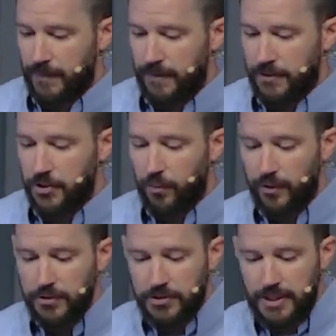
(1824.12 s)
So we're
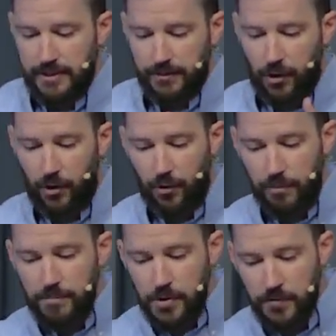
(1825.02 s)
to see that the whole
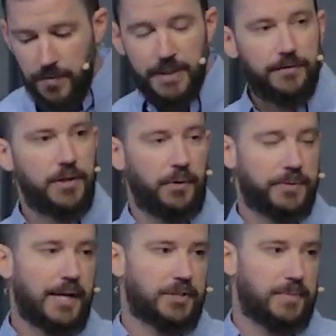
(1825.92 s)
movement of the Old
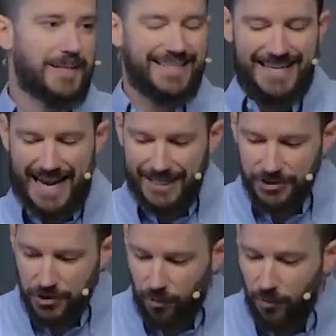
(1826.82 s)
Testament is
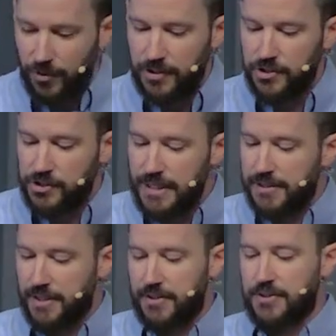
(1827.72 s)
headed toward
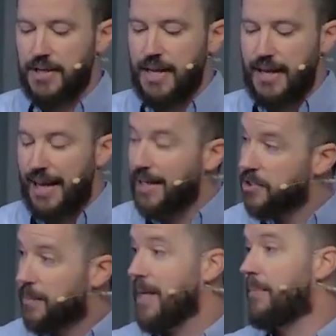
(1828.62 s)
Jesus and
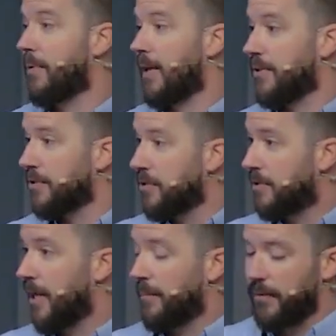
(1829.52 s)
his people as a new
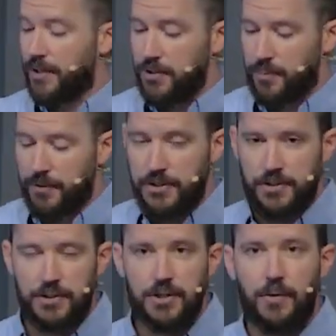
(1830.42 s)
temple and a new
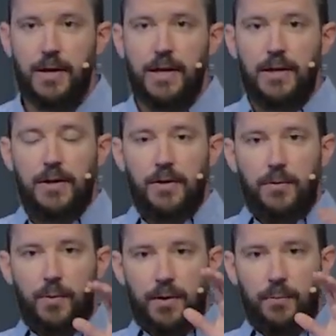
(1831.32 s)
priesthood. So
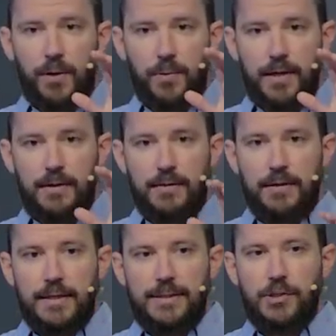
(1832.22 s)
when, when we
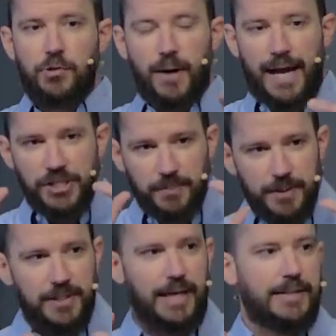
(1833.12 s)
grasp
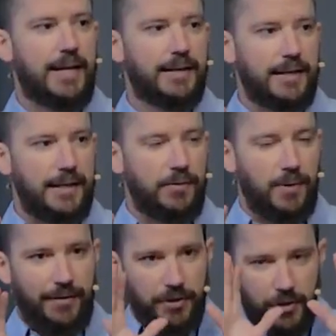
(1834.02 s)
this identity,
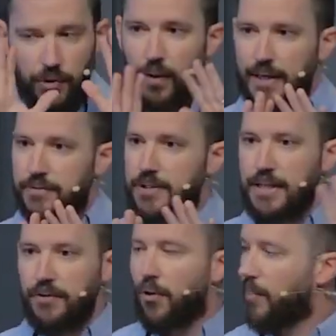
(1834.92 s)
we have a new way of
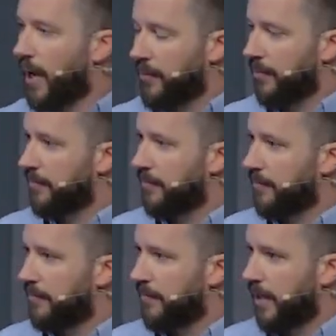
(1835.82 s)
seeing the whole Bible
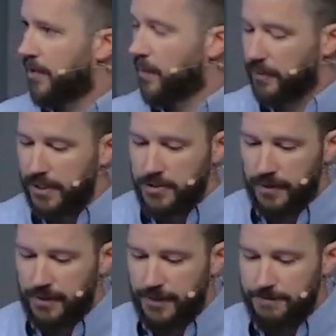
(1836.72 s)
and our place
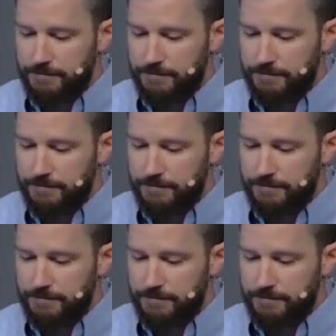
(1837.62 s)
within it.